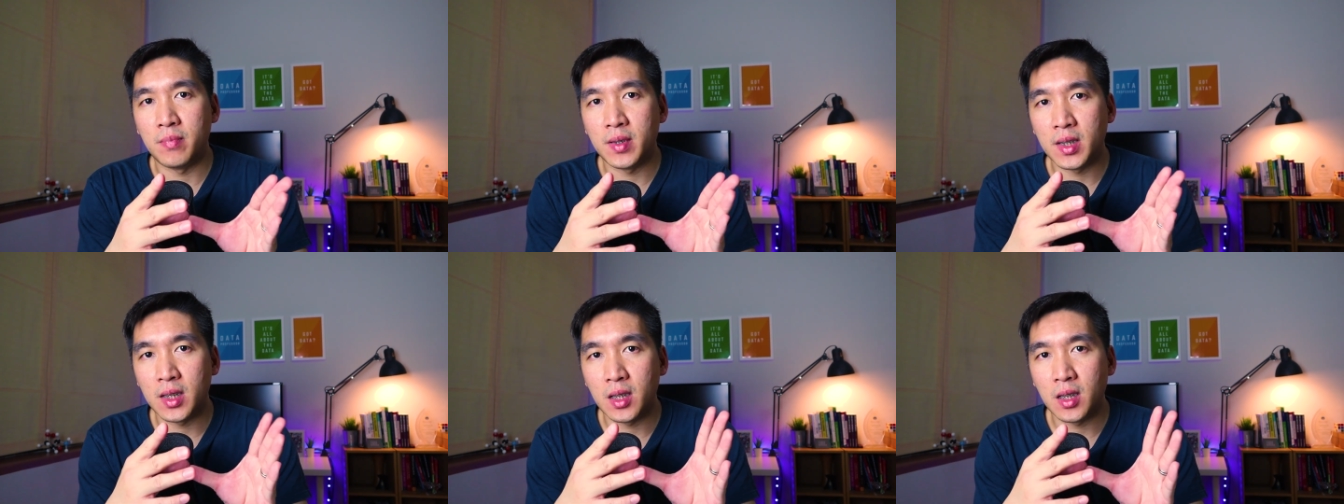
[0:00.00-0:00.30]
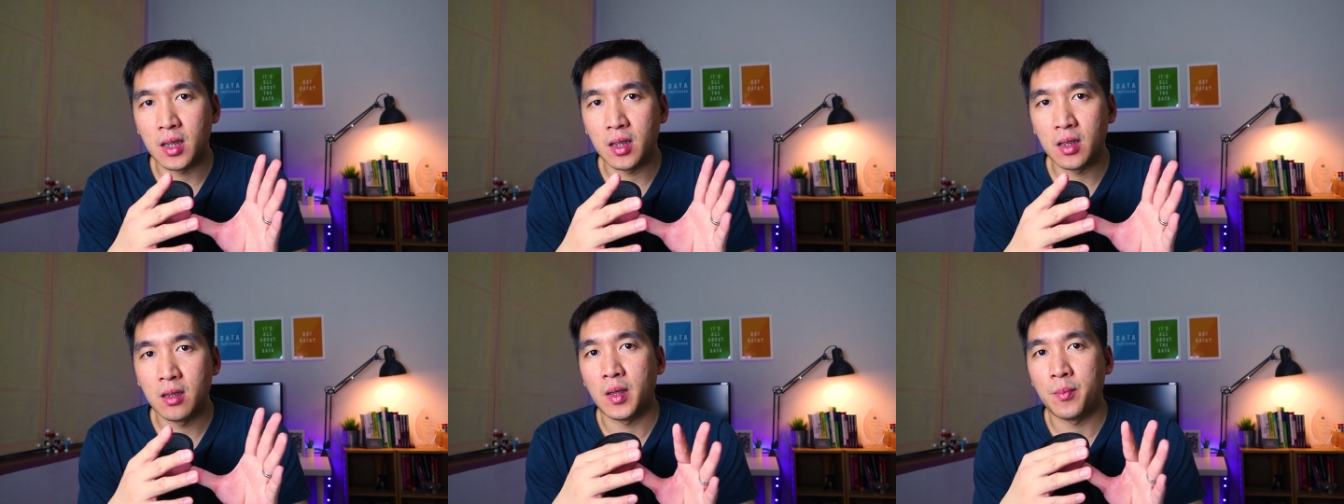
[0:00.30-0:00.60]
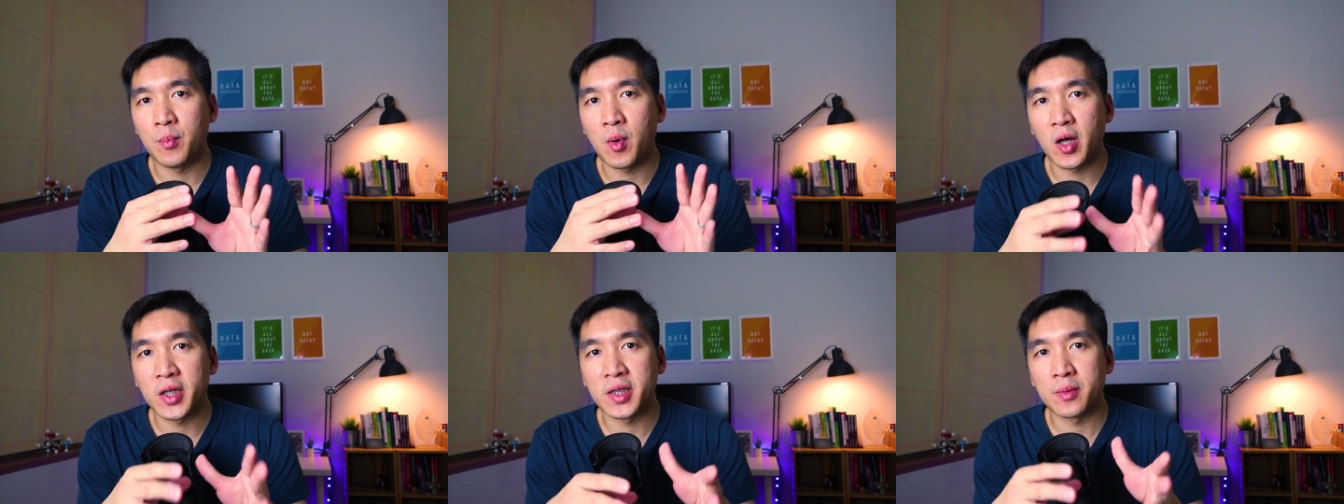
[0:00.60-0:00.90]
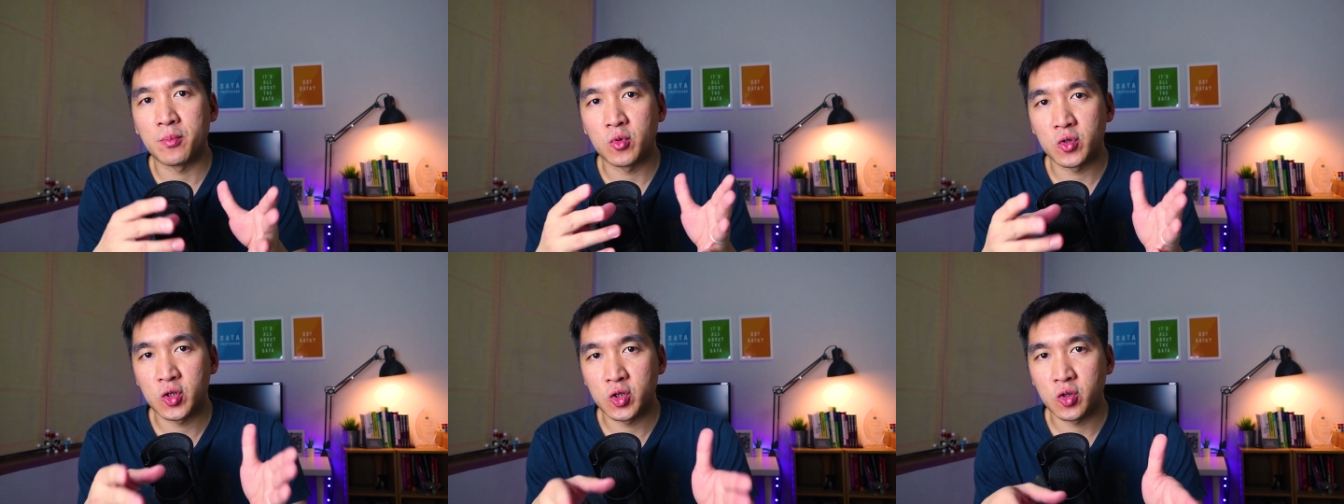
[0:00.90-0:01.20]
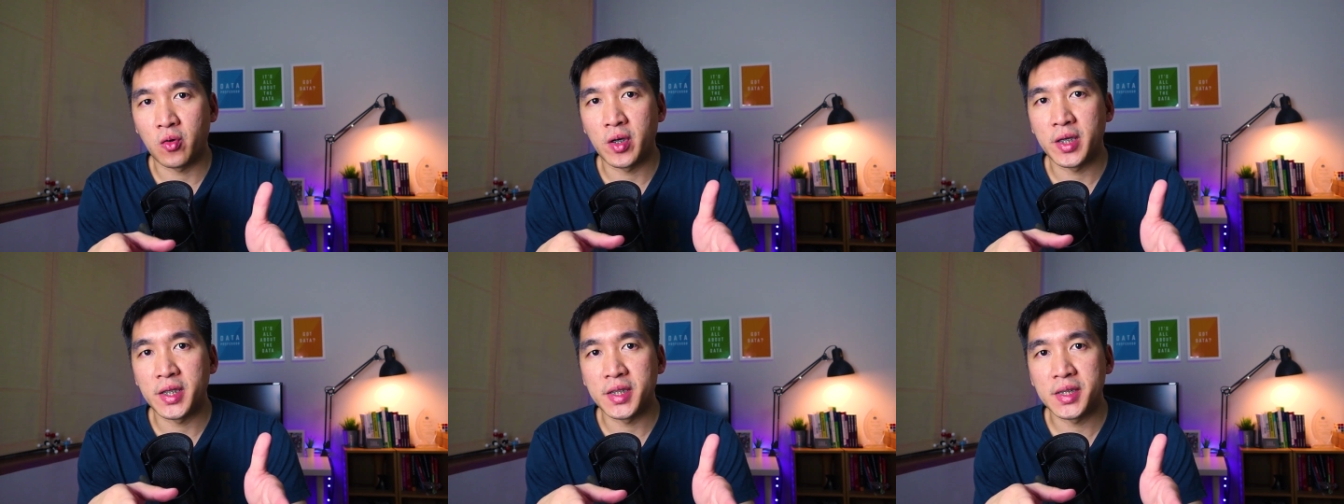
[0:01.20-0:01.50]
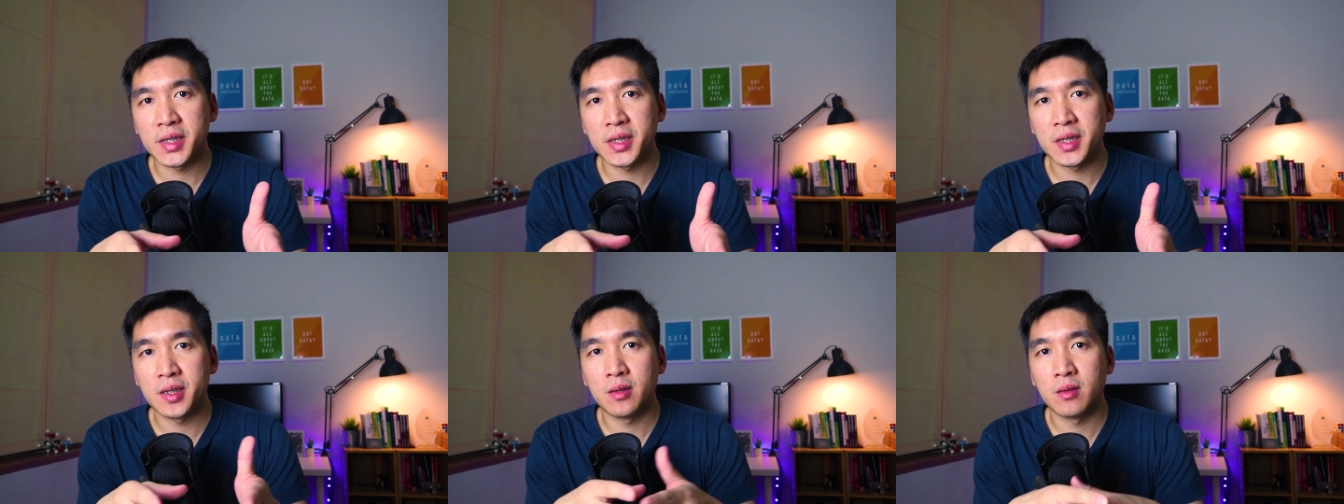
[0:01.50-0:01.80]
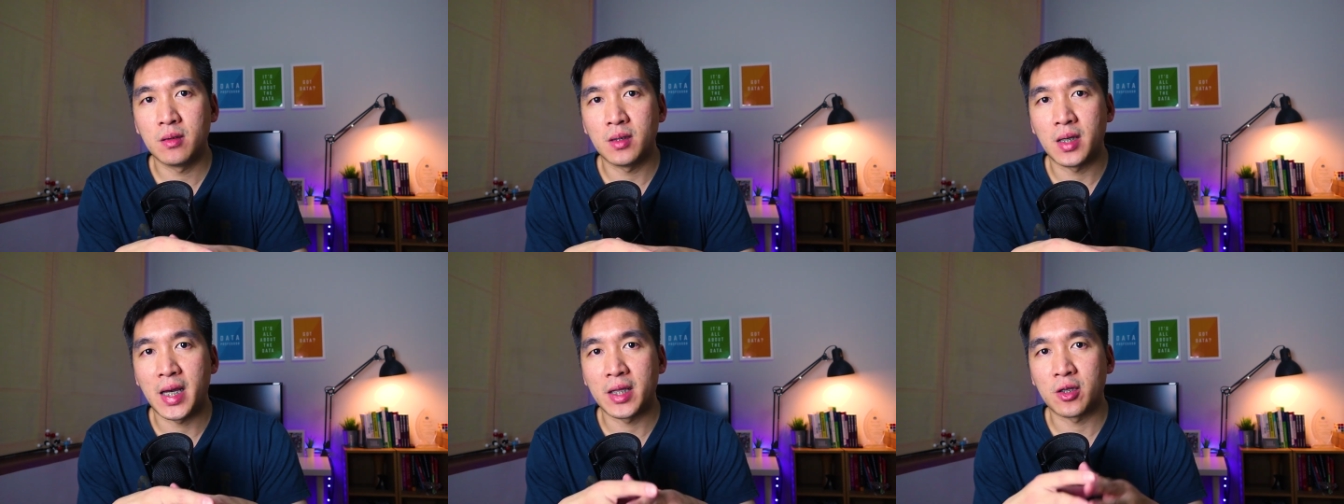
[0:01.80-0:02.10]
be a possible choice,
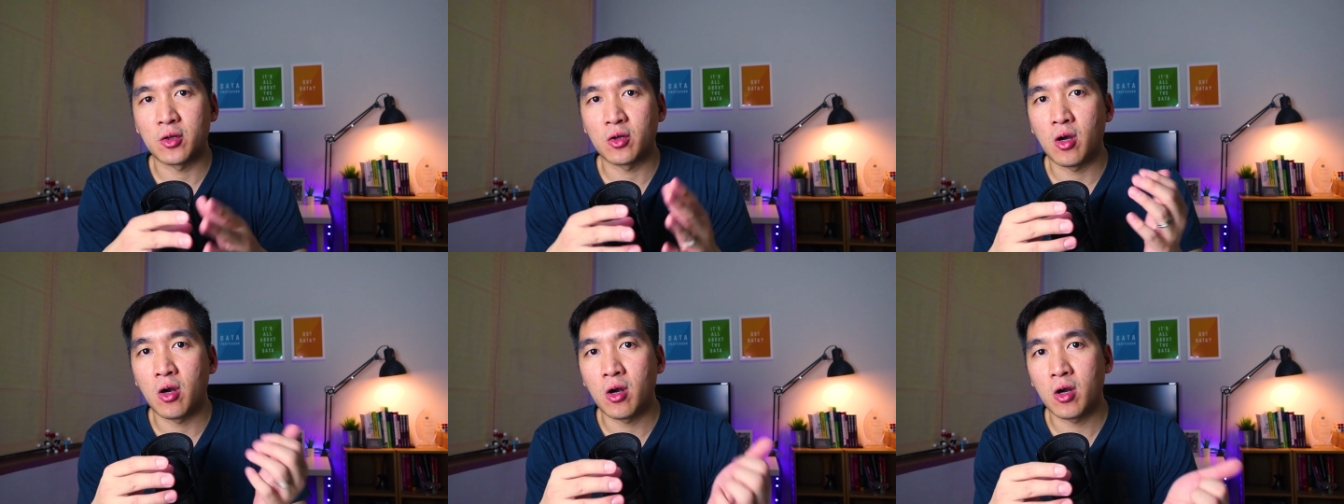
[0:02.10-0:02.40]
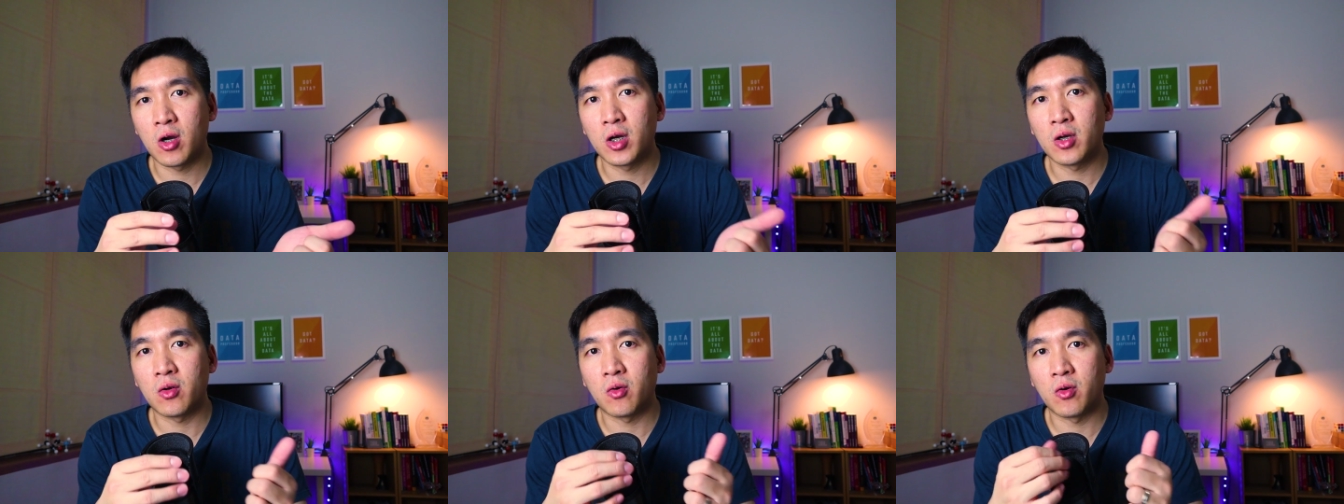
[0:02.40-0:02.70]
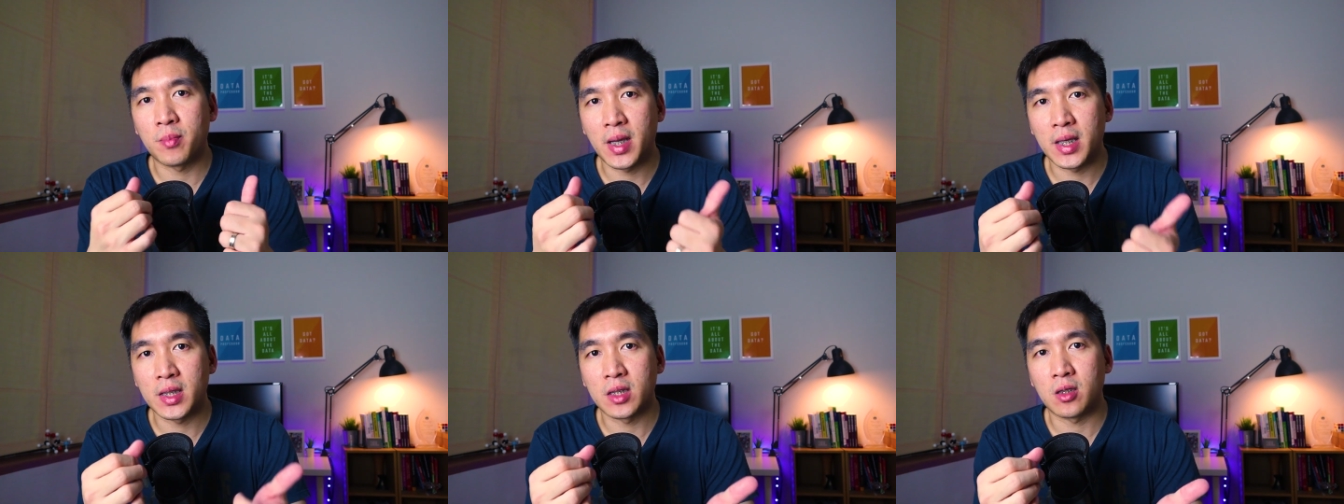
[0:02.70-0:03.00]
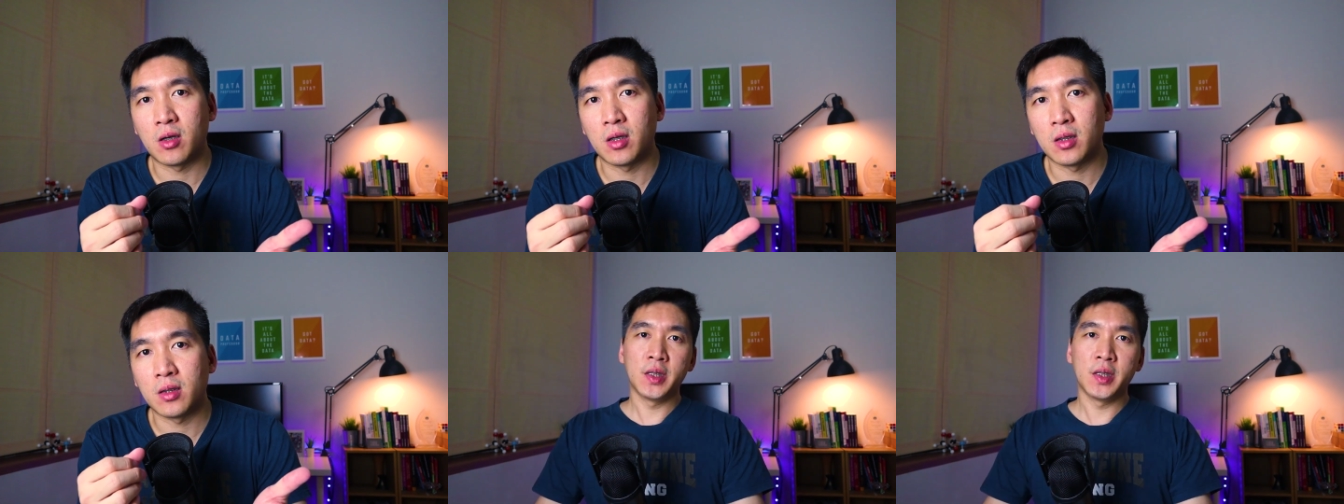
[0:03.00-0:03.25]
either R or Python.